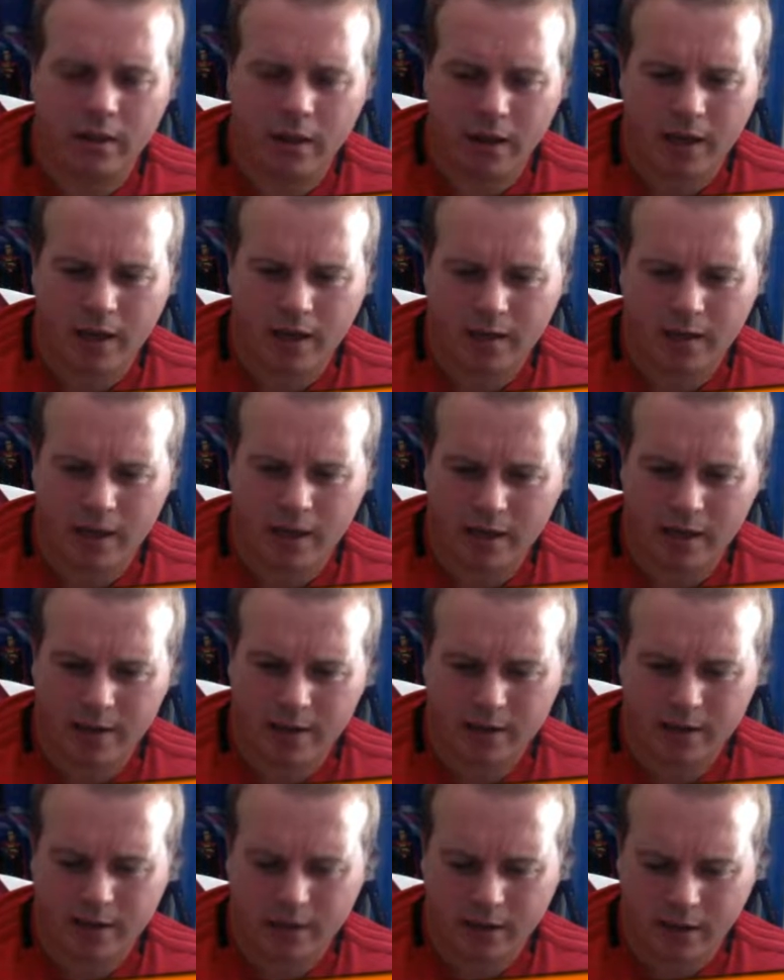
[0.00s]
and
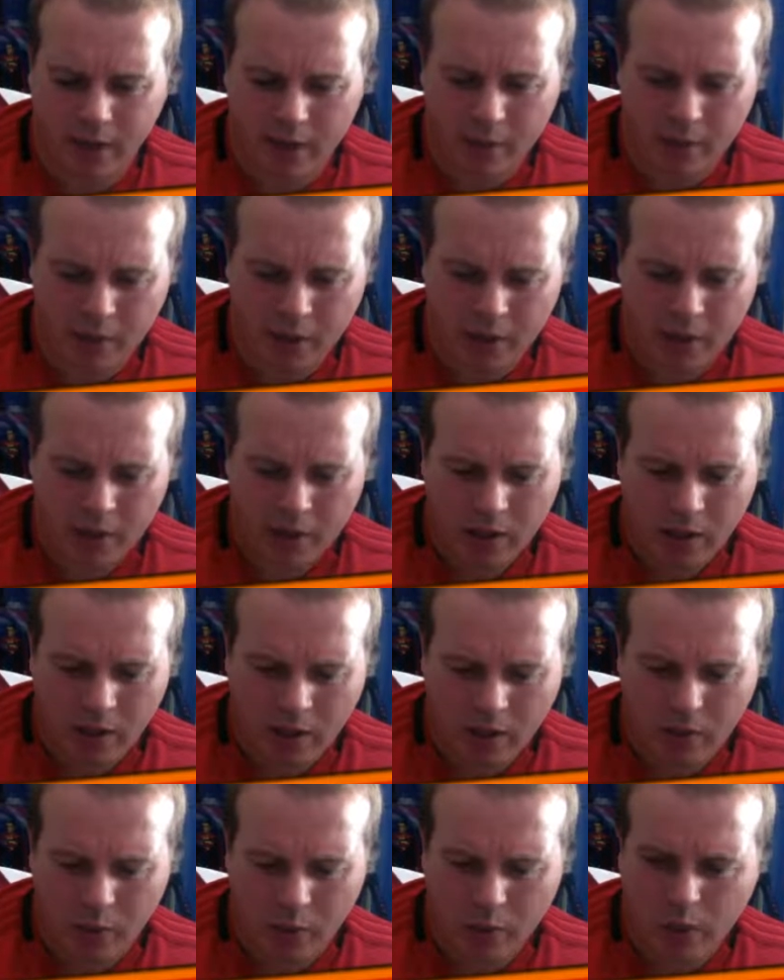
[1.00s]
Arsenal game,
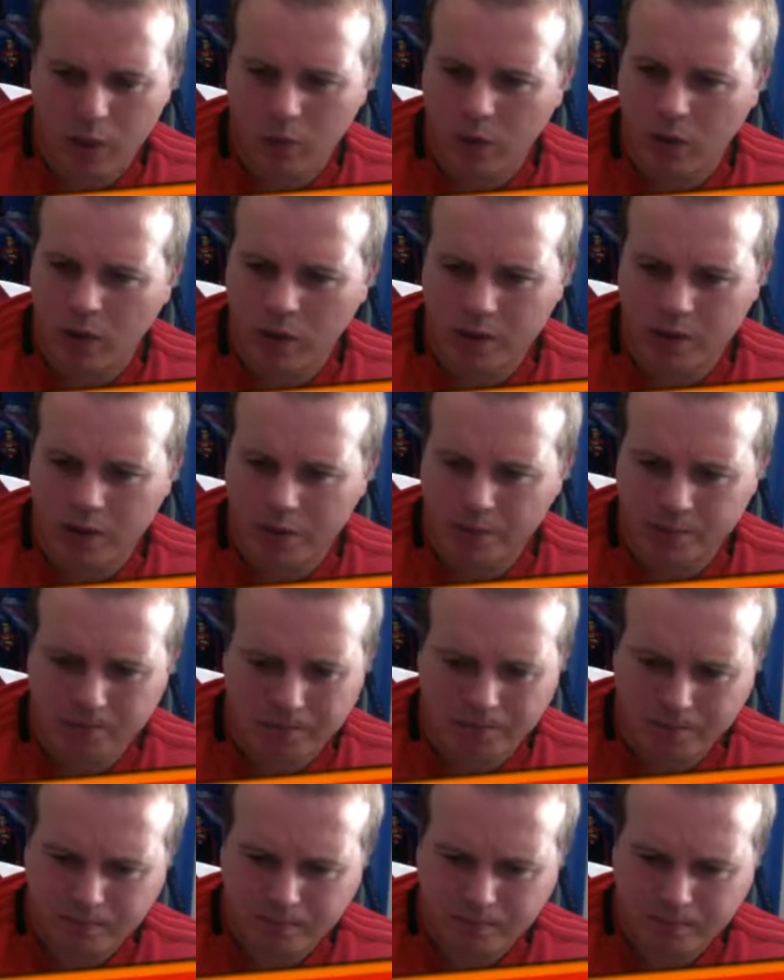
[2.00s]
which was,